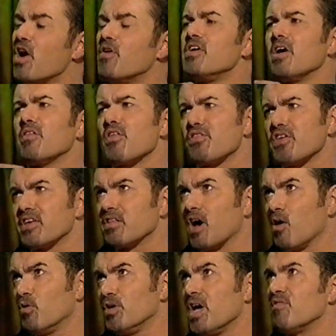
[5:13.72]
The only other thing that
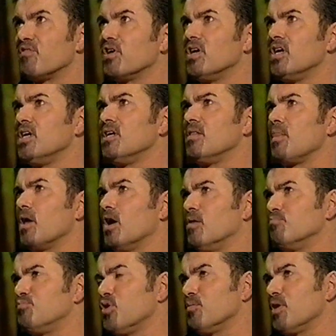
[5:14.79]
I would ever
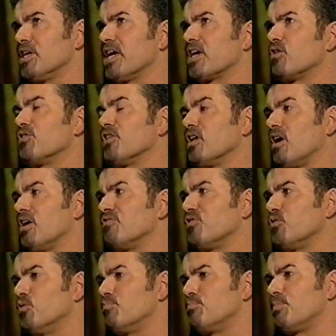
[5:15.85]
put my neck on the line
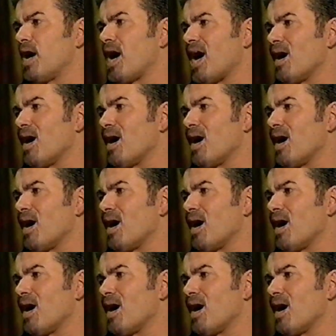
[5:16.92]
for would perhaps